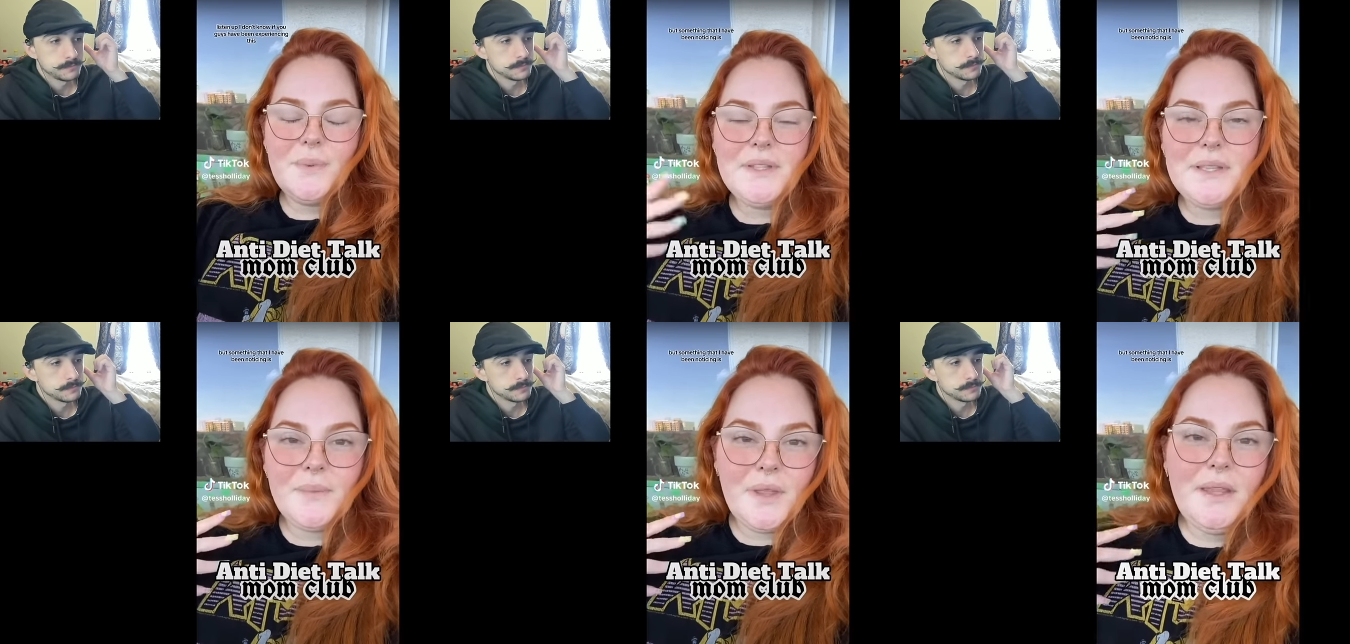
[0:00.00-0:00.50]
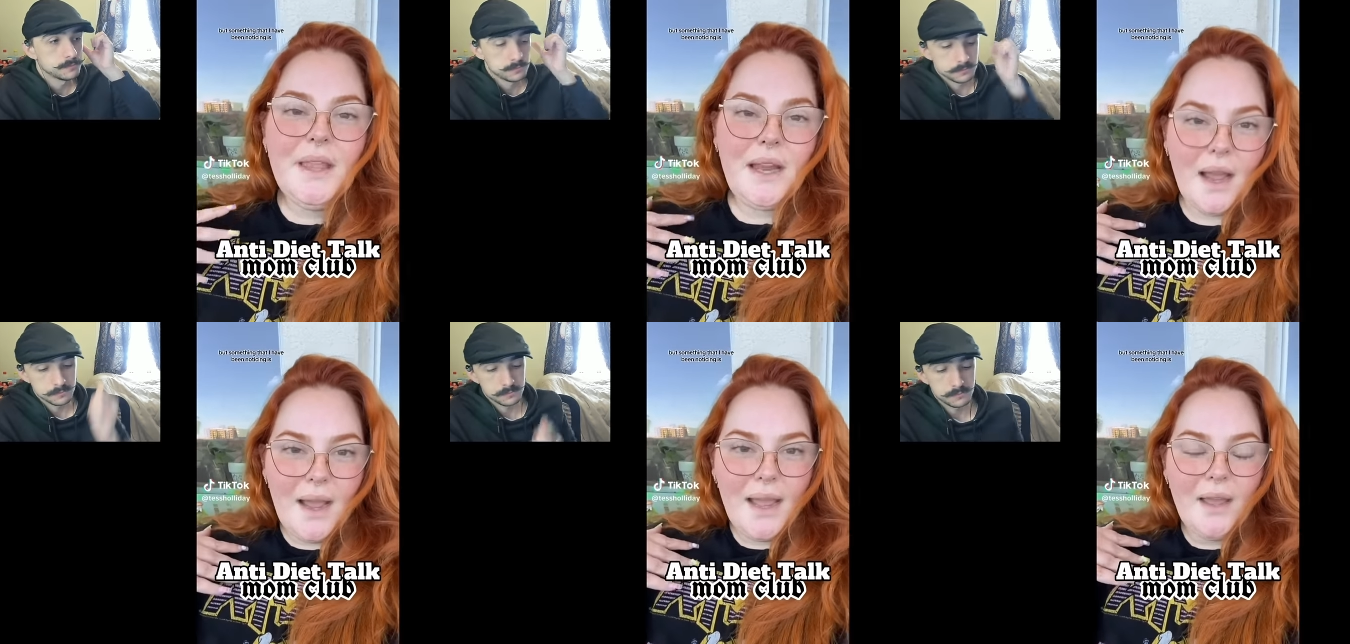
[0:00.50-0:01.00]
Speaker 1: but something that
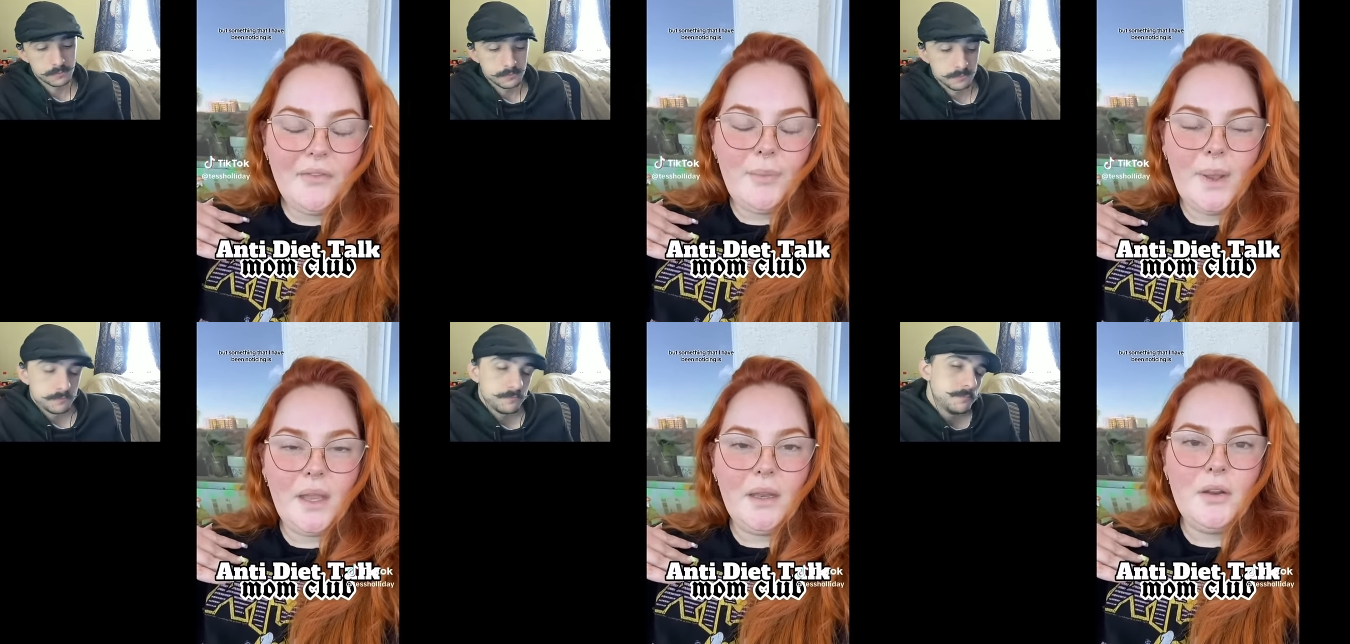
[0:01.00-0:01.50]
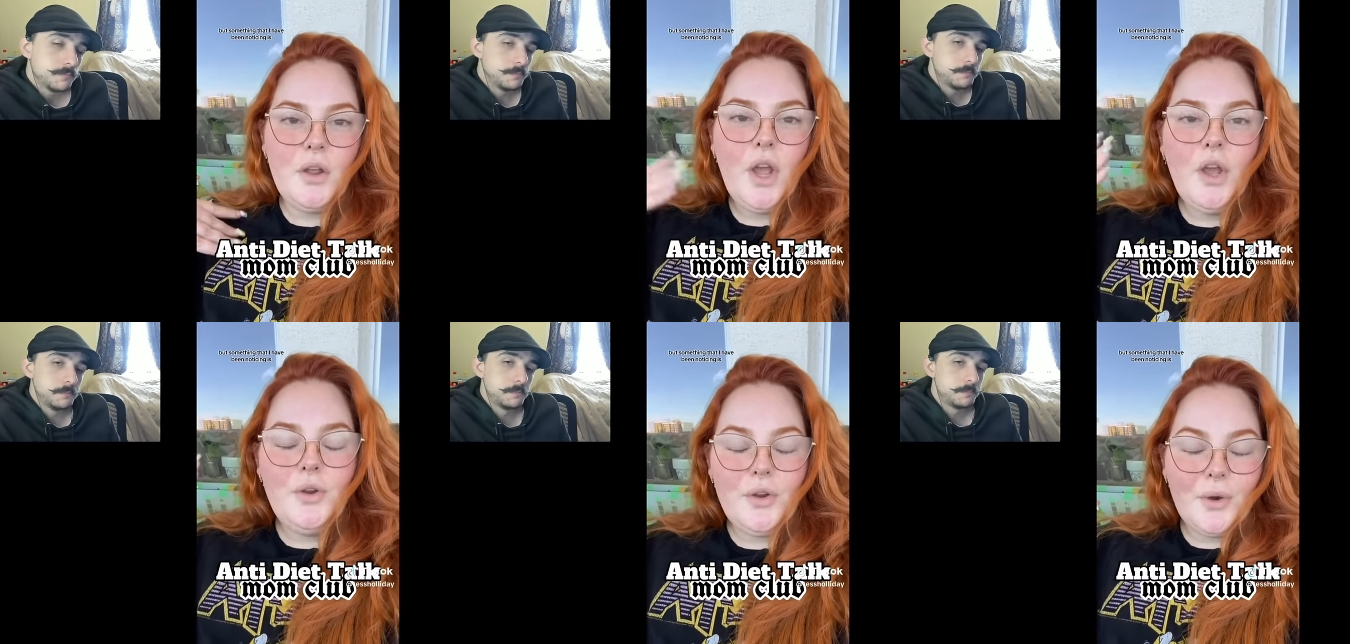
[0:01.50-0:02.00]
I have been
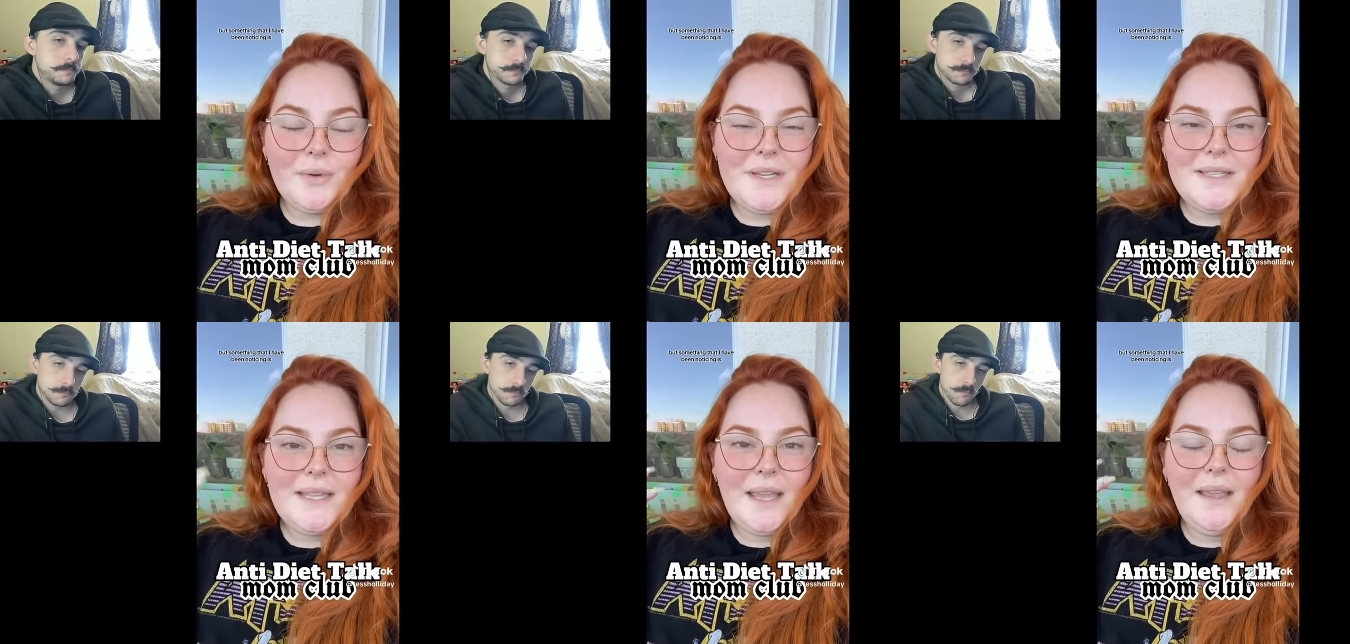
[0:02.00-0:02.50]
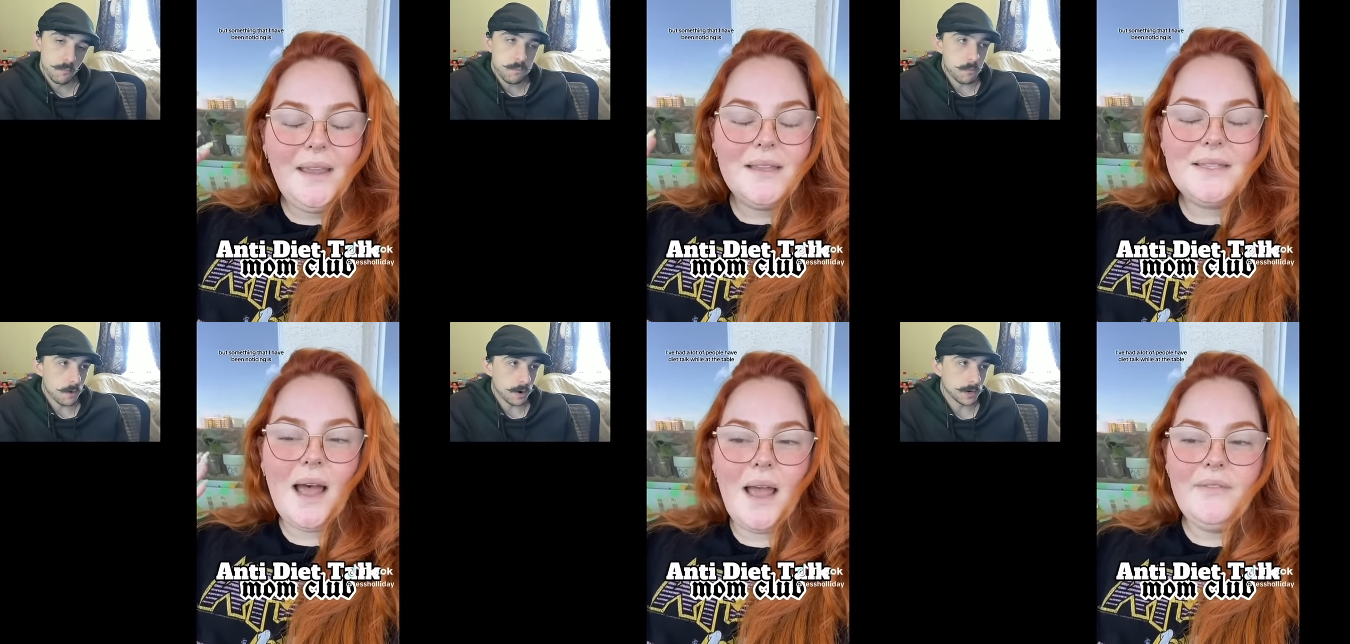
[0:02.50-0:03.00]
noticing
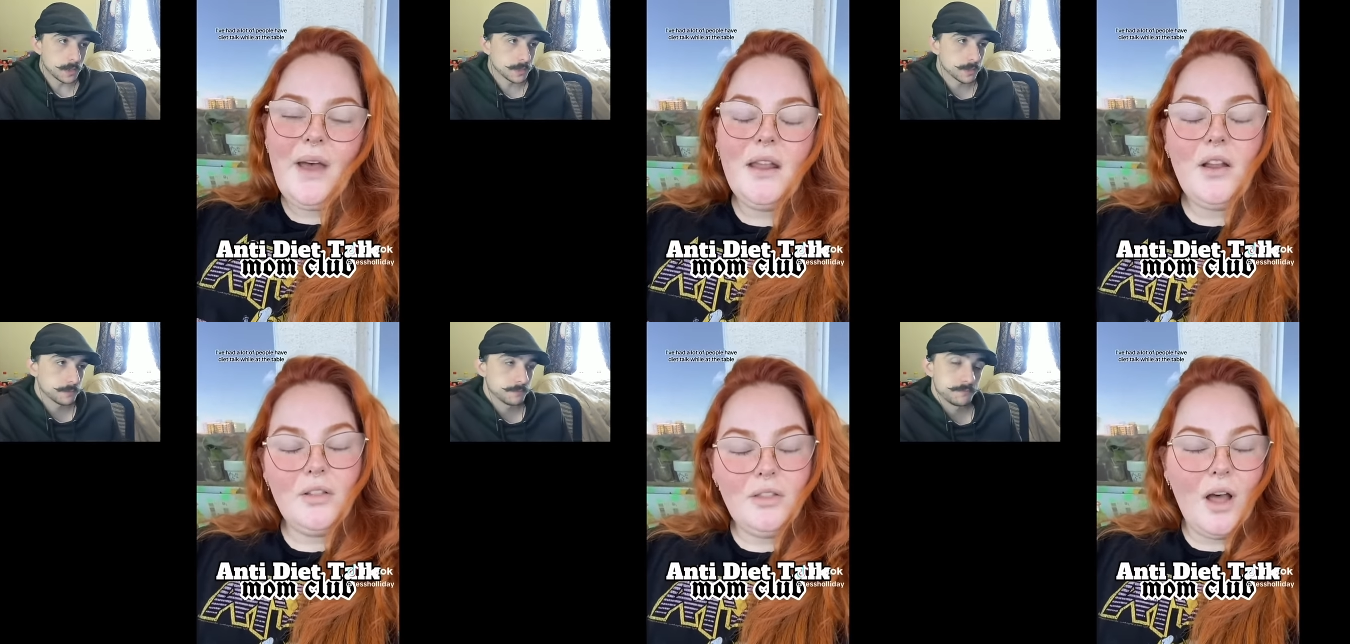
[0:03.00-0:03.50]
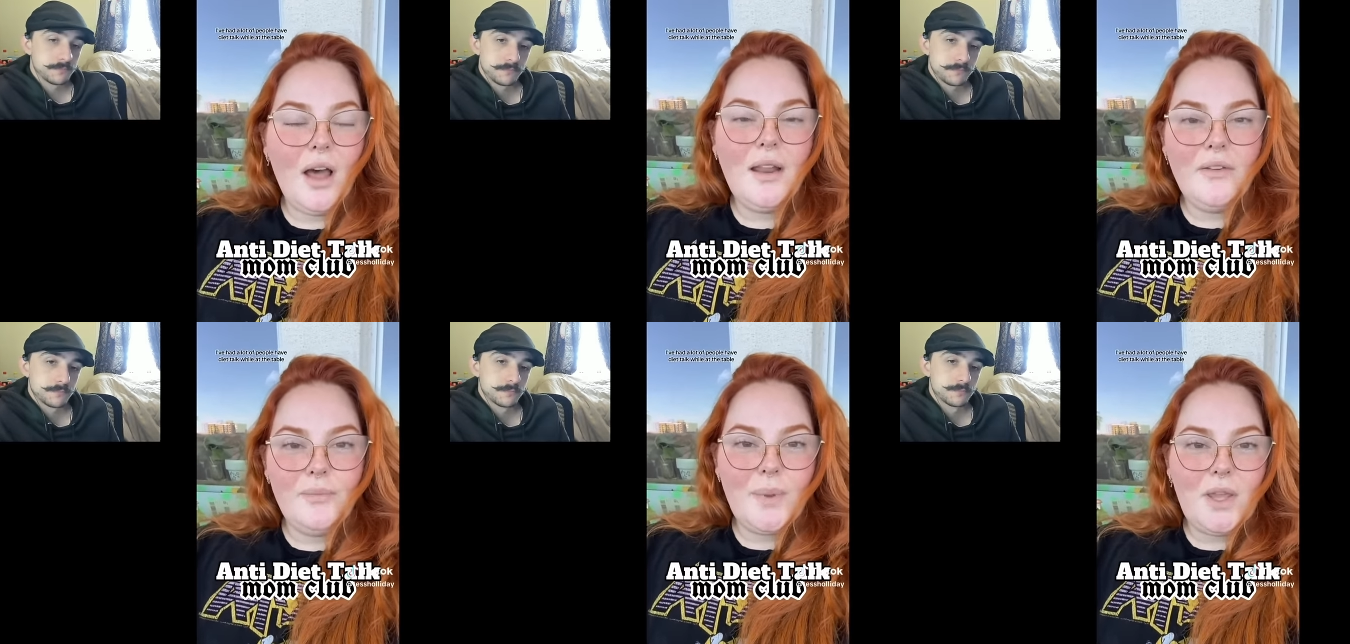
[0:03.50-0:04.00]
is I've had a
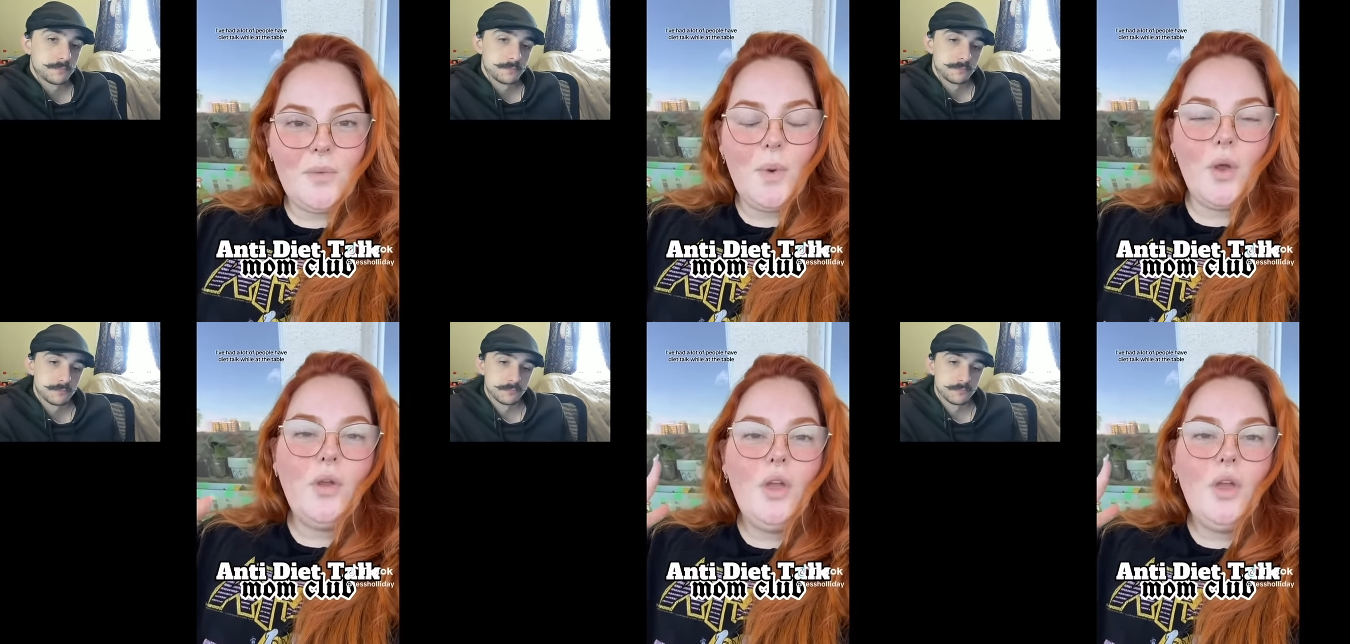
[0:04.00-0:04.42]
lot of people